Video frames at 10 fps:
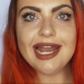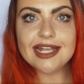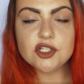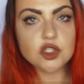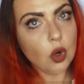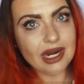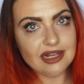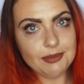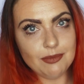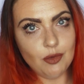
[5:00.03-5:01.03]
Let's talk a
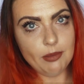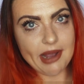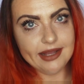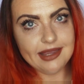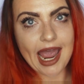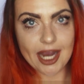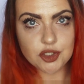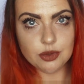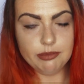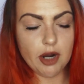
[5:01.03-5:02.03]
little bit more about the
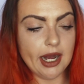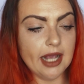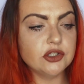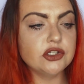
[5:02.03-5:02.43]
actual product.